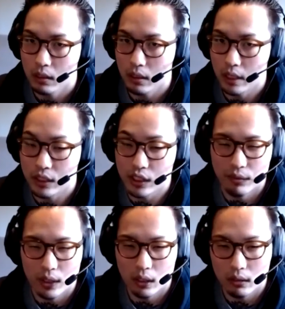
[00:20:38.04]
it's
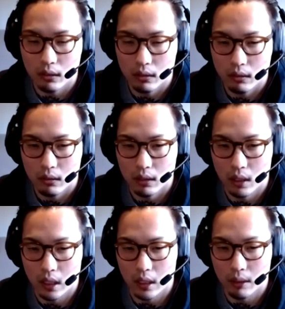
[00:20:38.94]
difficult
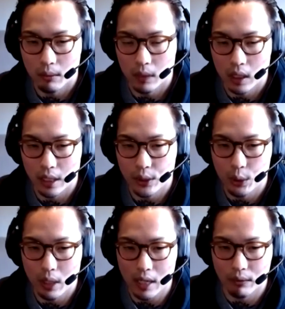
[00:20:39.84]
um, unless you
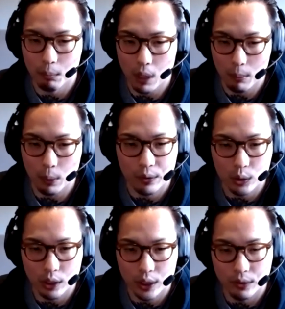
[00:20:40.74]
have proper
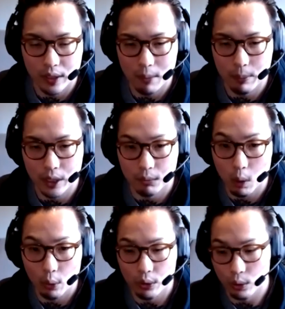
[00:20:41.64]
infrastructure for that, because
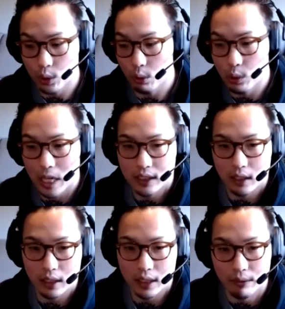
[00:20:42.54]
both are so
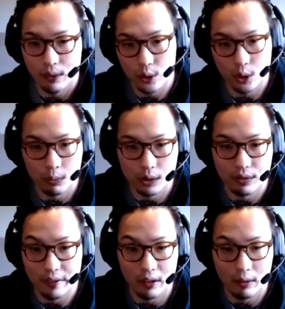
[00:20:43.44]
drastically different in terms of
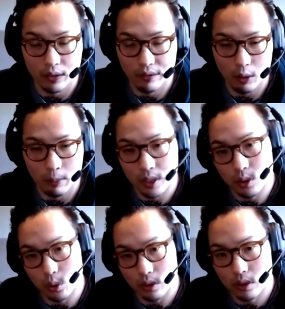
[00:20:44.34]
development and
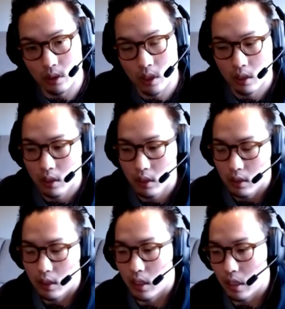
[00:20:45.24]
tools.
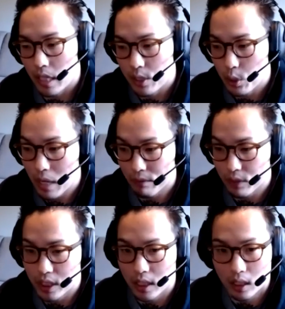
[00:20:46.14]
Uh, and you have to
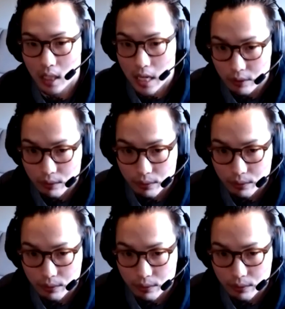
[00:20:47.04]
sink a lot of